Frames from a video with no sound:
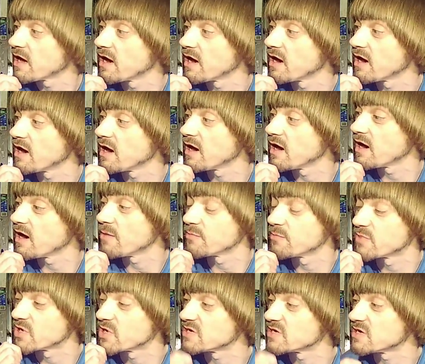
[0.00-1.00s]

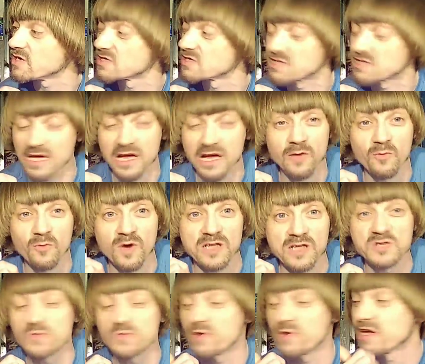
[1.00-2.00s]
Um, because
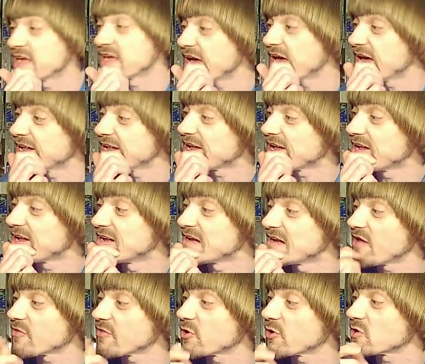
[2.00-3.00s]
once we get
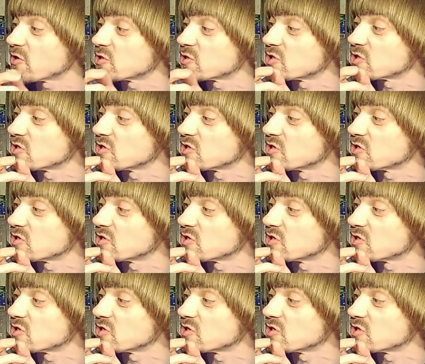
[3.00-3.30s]
another